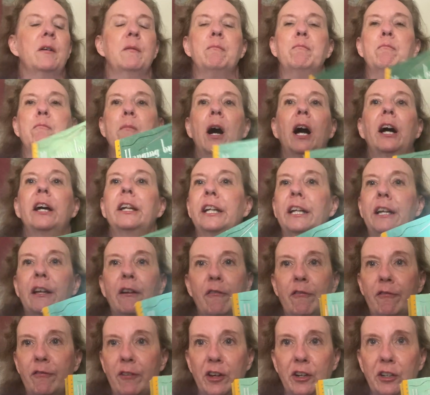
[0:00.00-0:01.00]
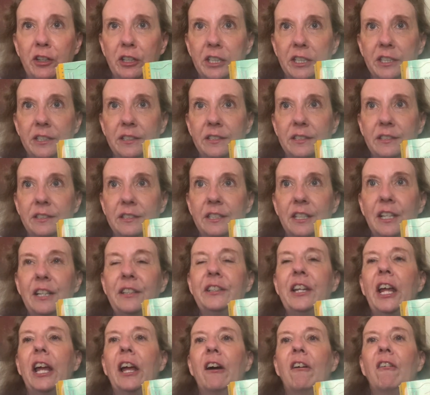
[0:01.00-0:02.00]
Monica Ferris.
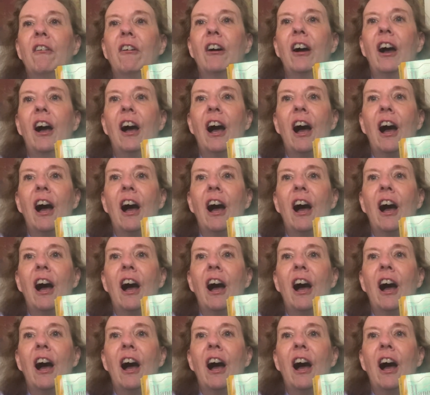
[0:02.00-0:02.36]
Now,